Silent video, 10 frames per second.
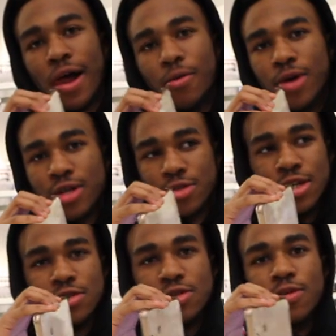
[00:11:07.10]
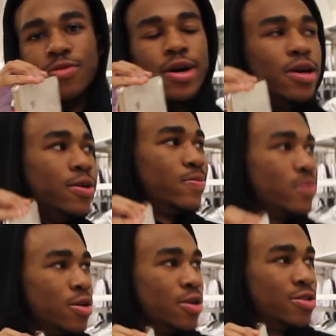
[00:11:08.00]
All right, man. So that's it, man.
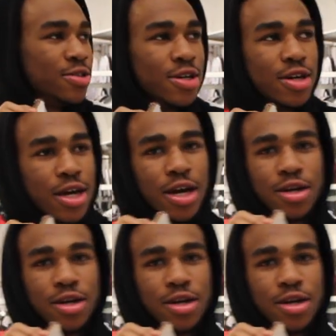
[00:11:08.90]
You know what I'm saying?